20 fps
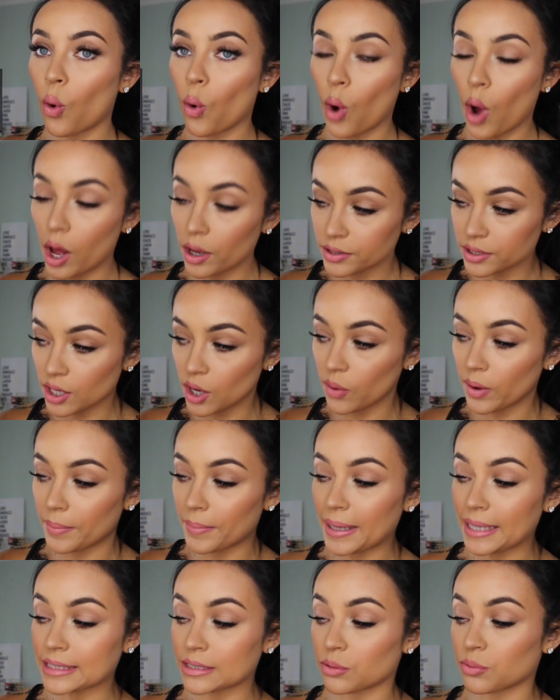Also, it
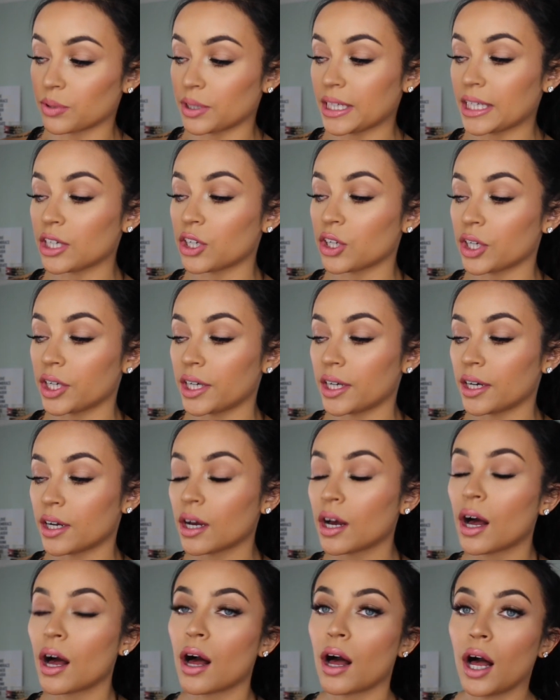makes a really good
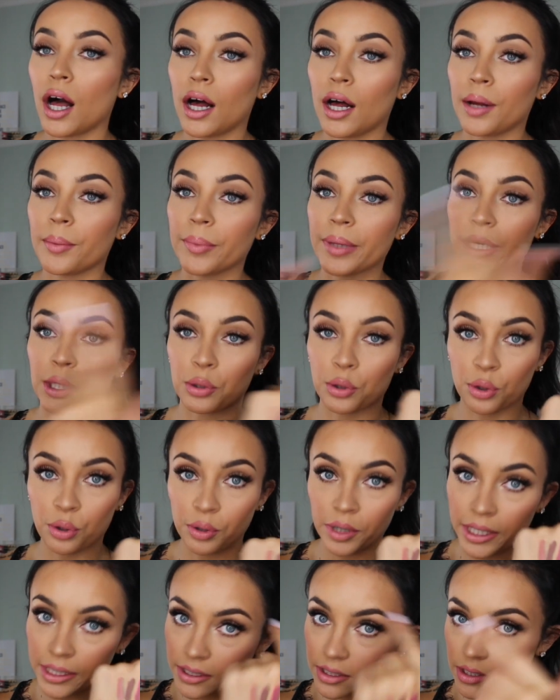um, like
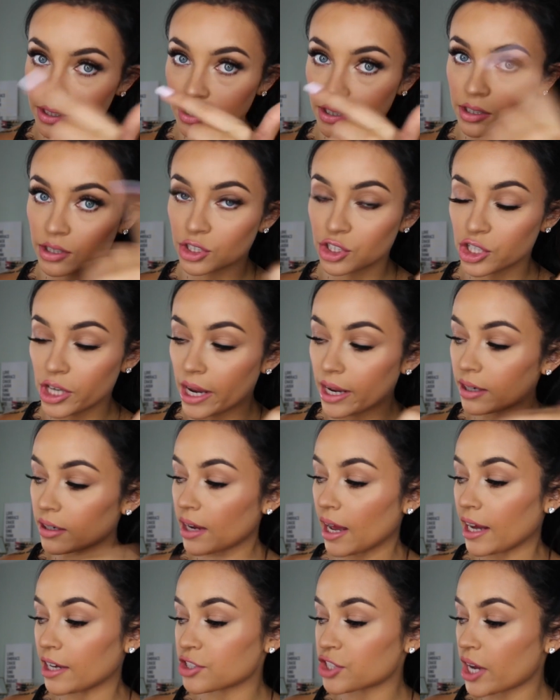crease shade
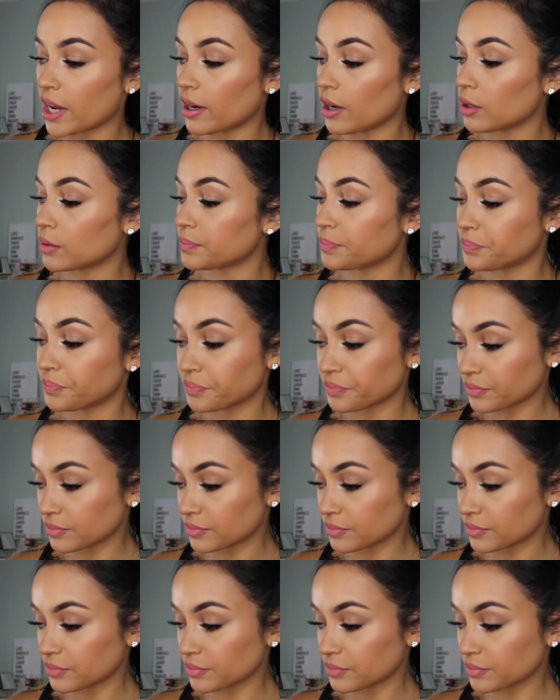eyeshadow.